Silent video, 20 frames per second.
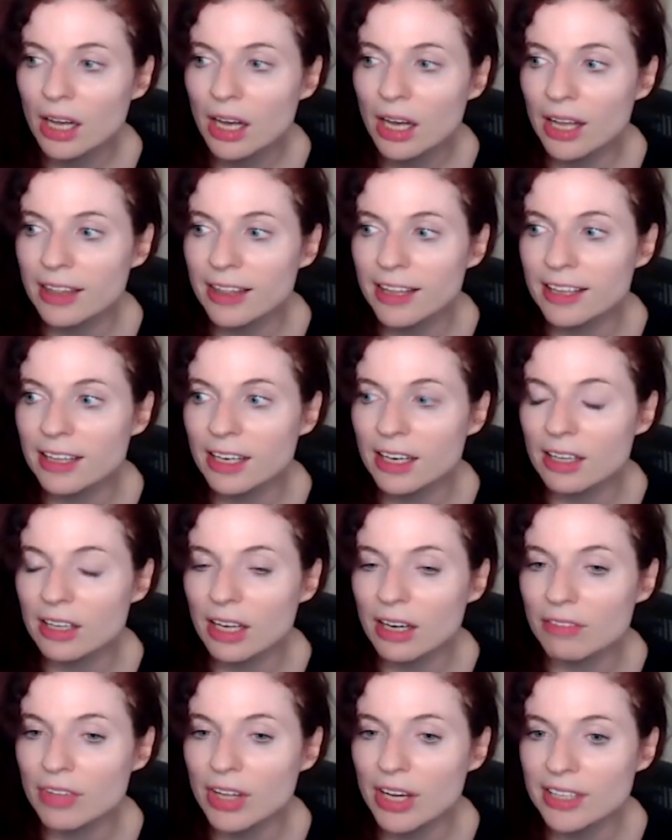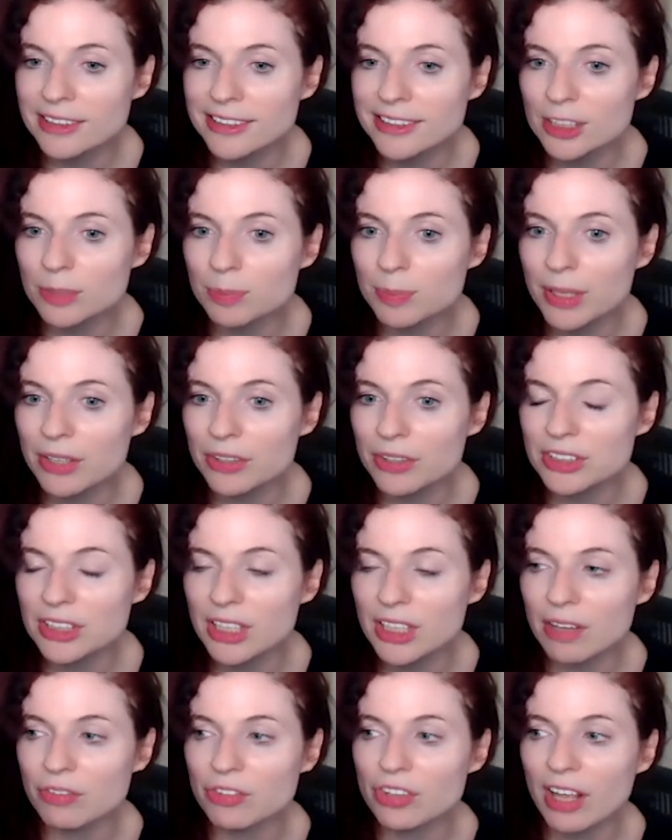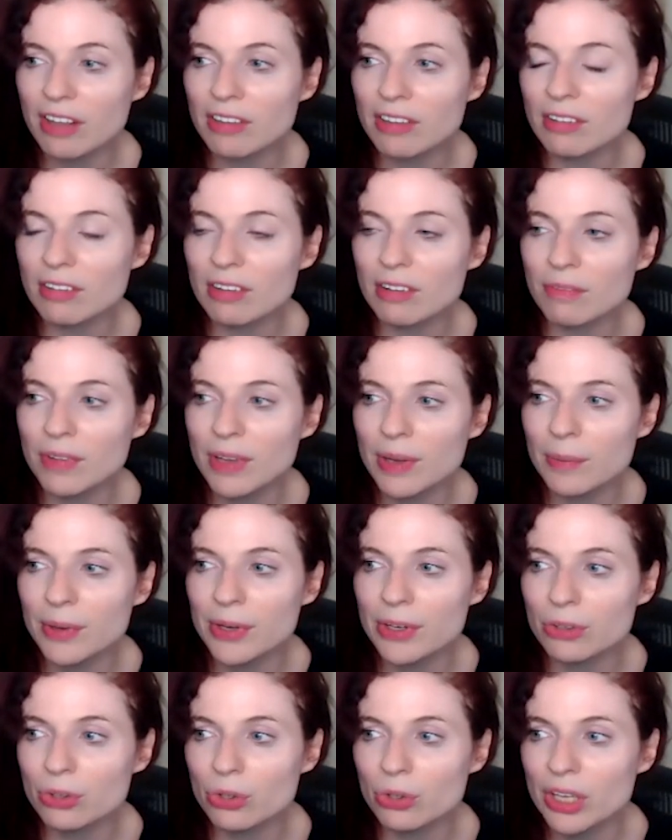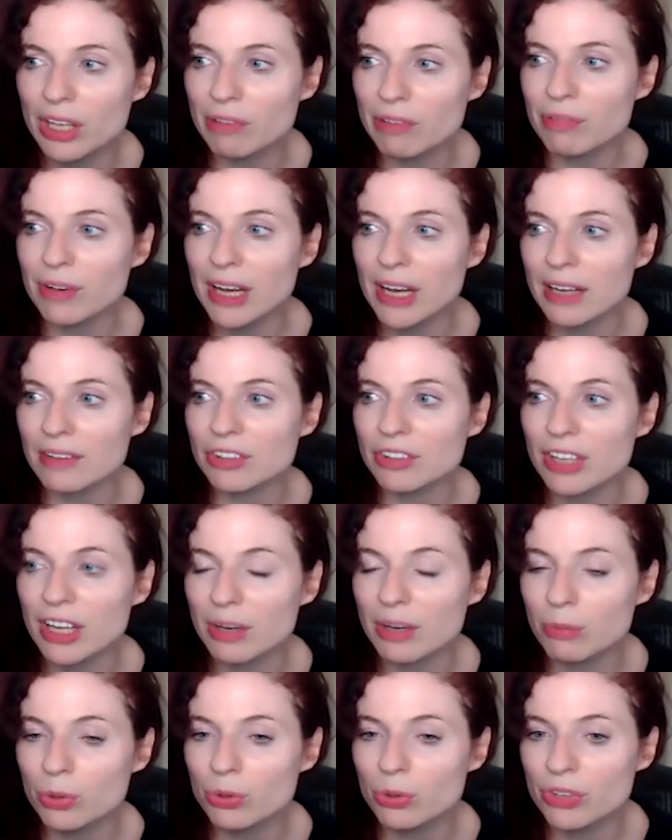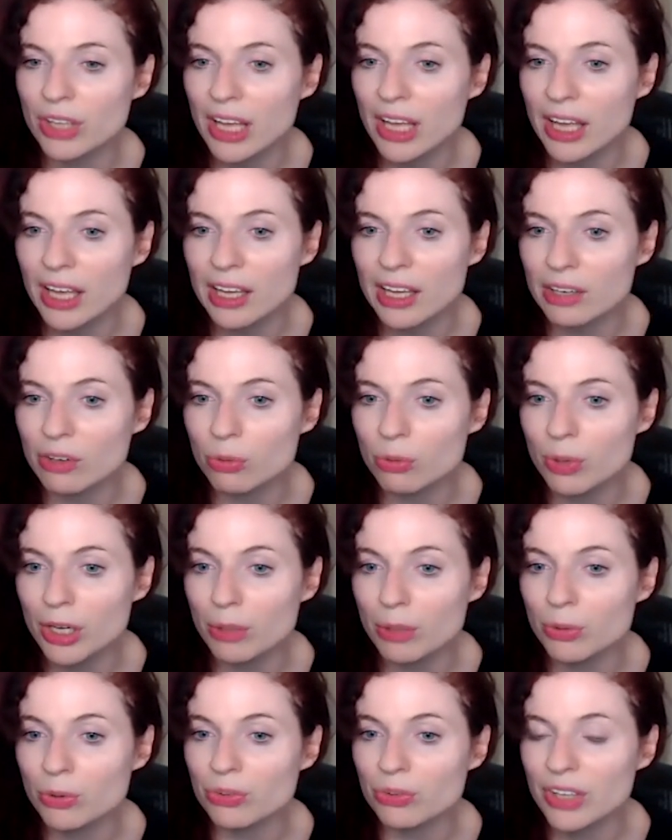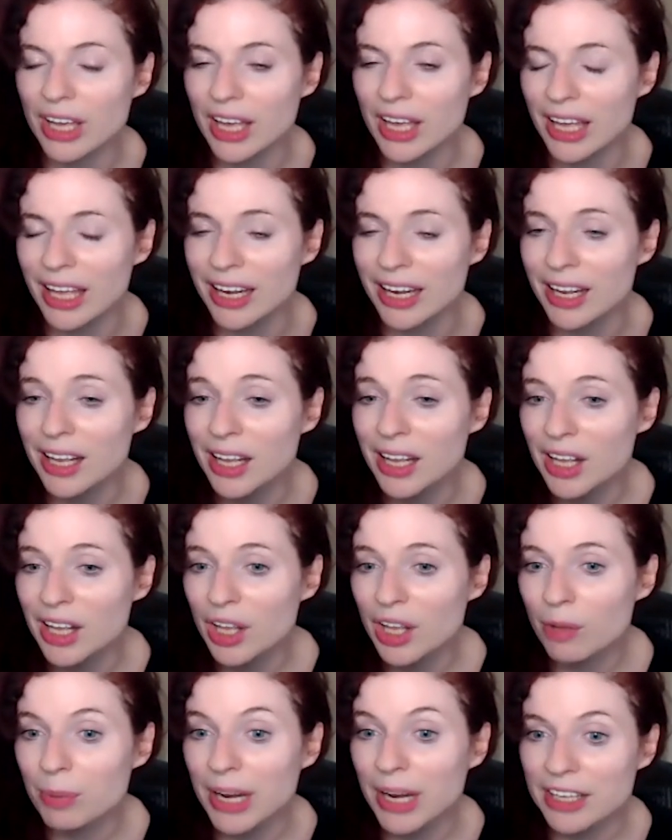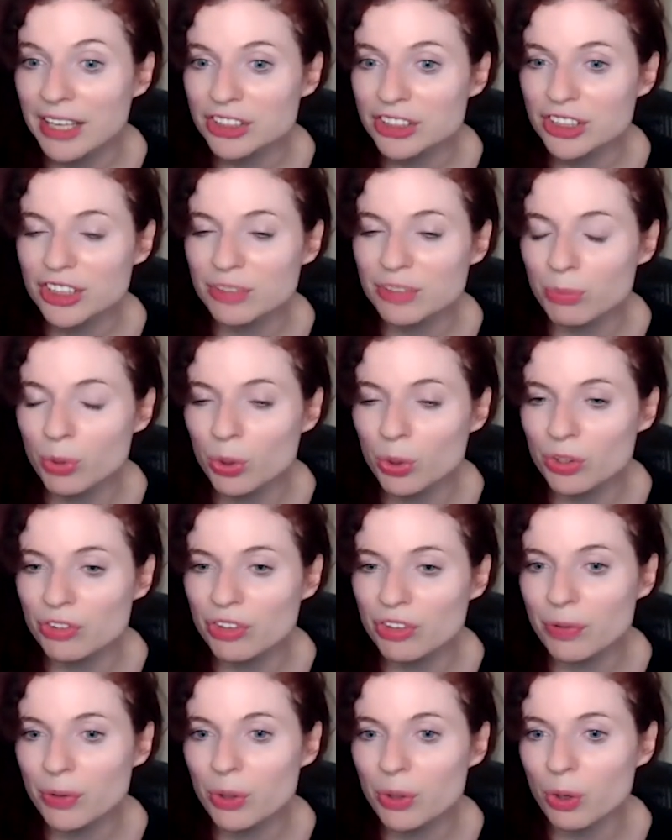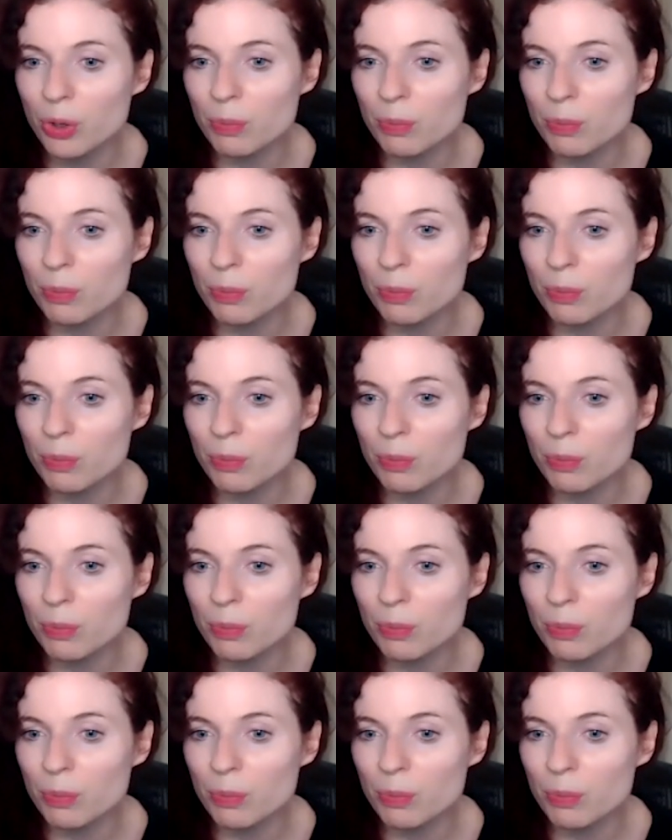I think that a lot of non-chess players think of chess as something where you're looking 5 to 10 moves ahead, 20 moves ahead. But actually the most difficult